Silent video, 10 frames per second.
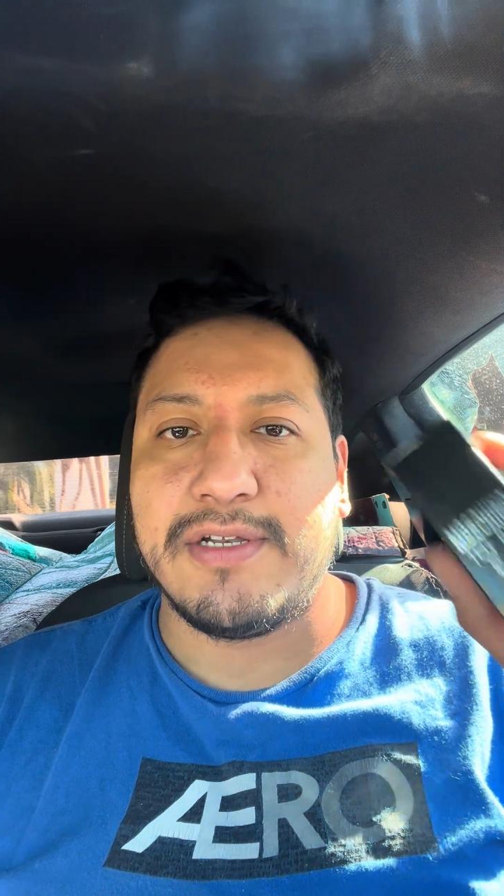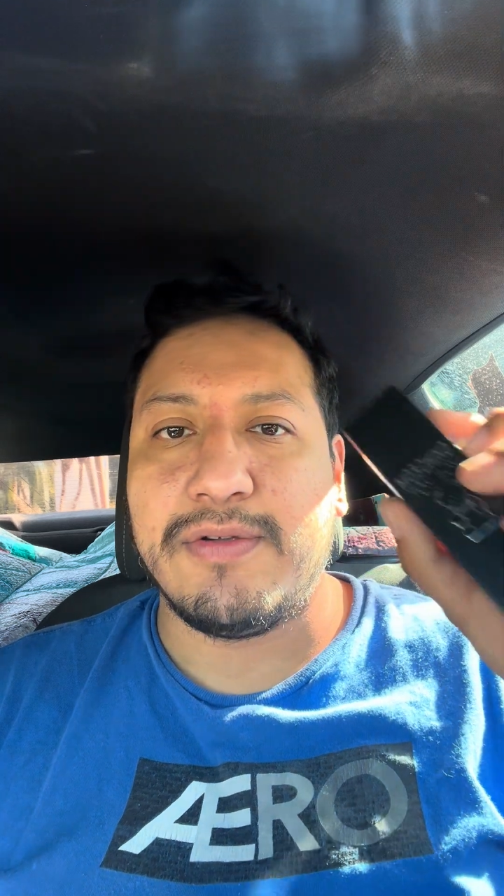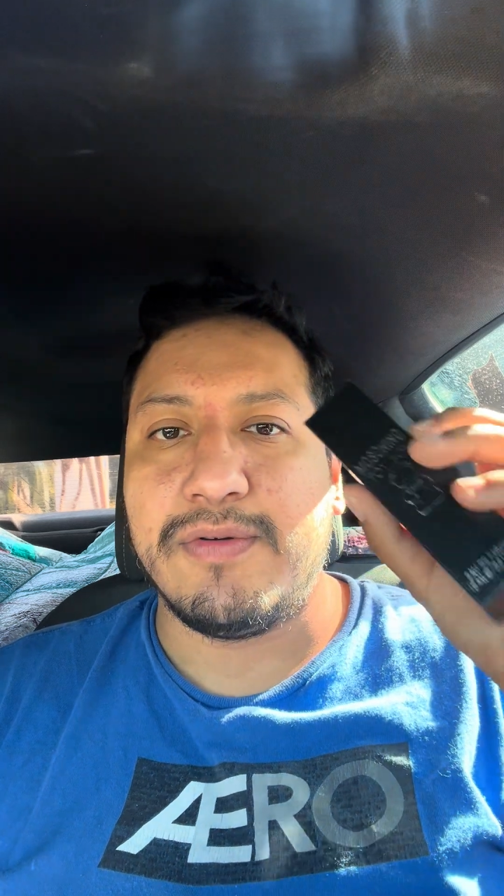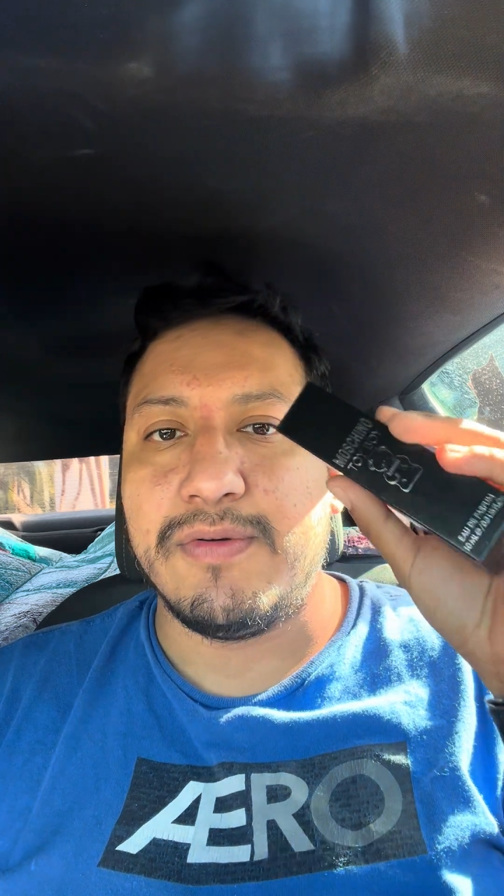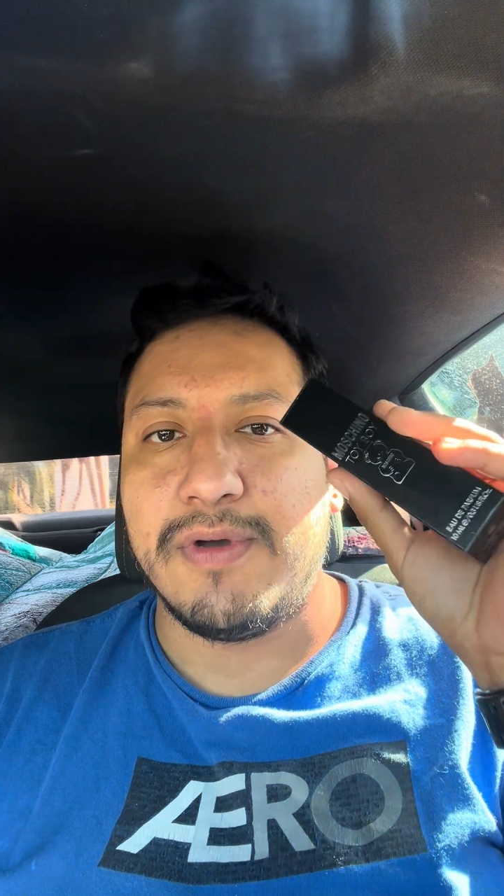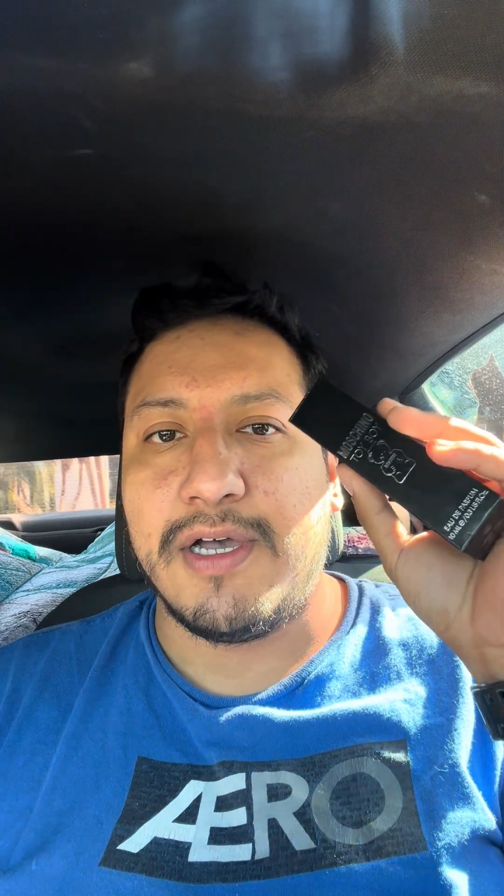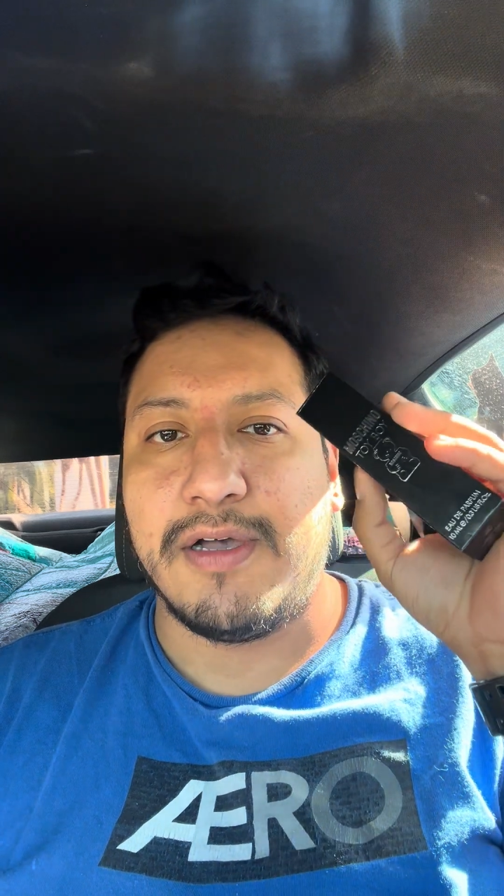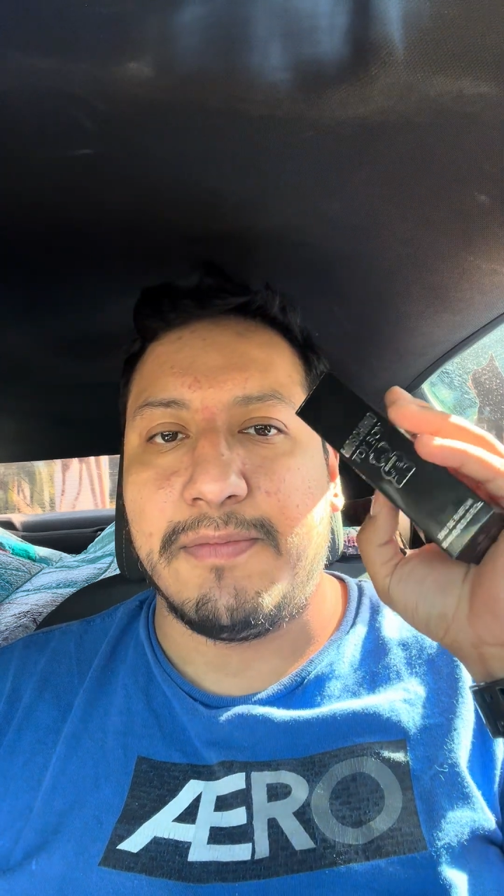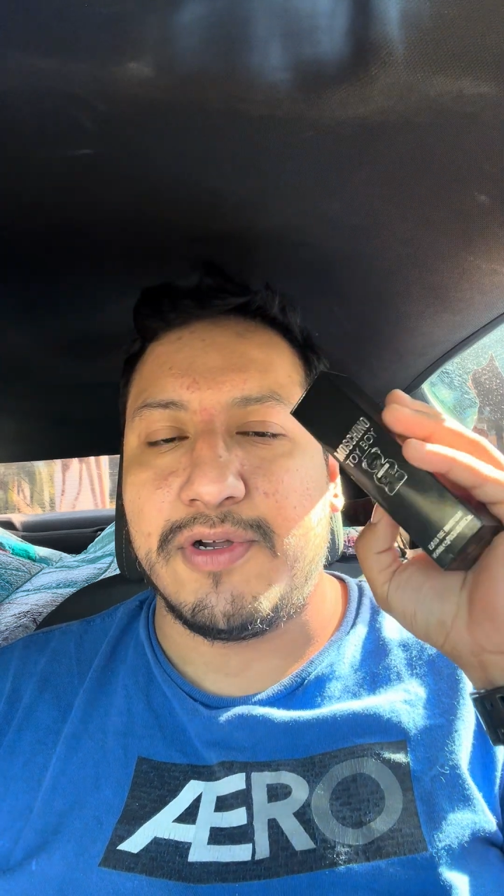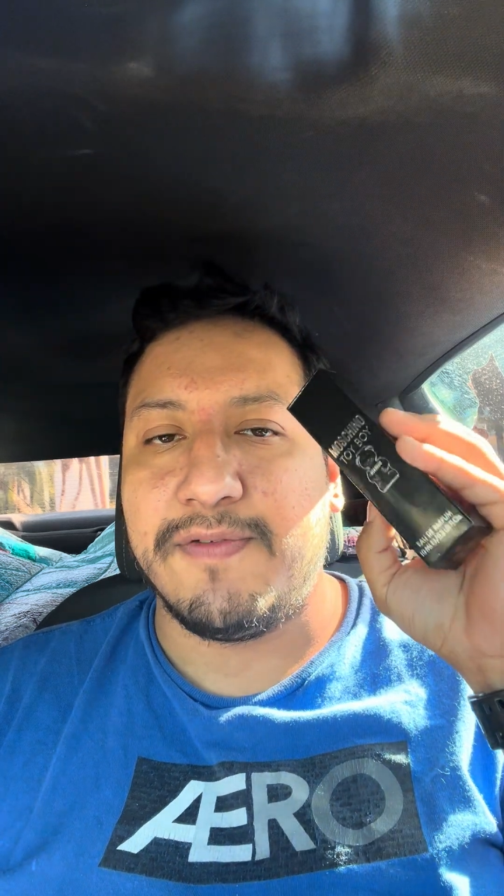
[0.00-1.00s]
who
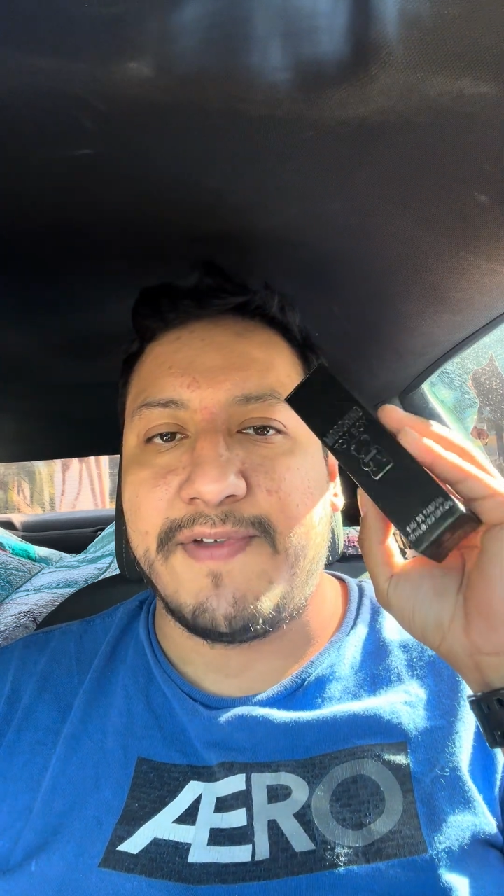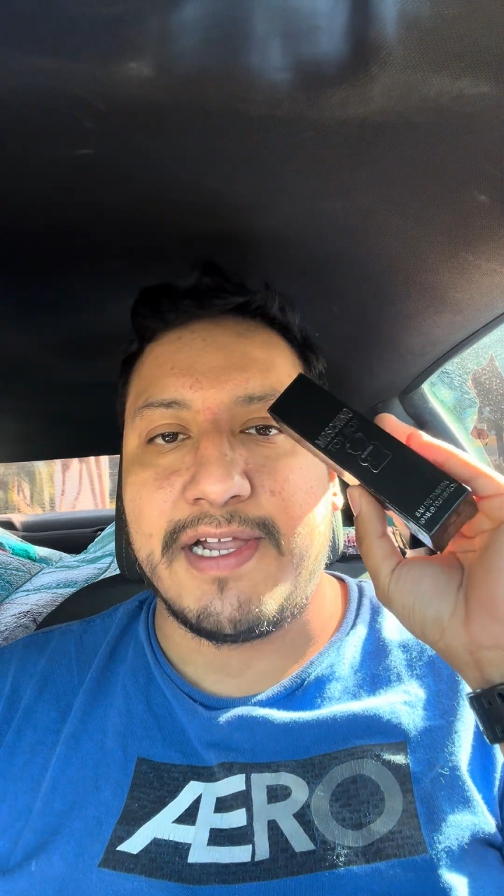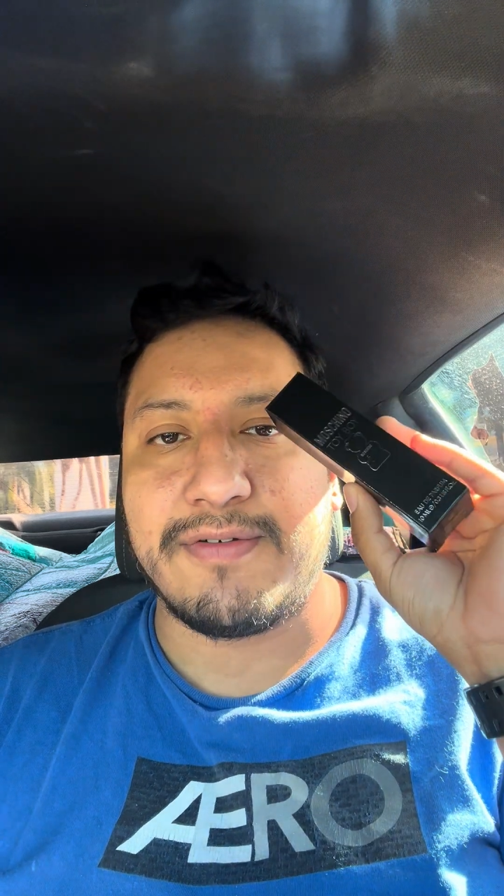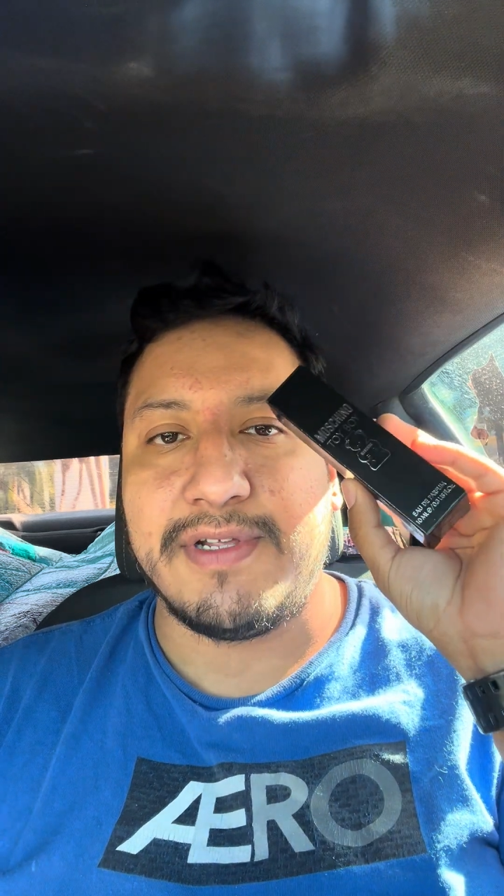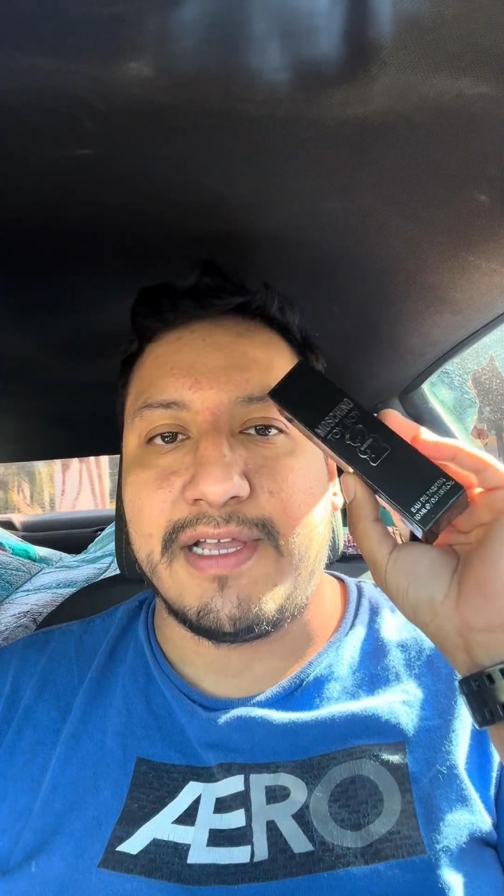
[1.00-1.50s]
or the factory,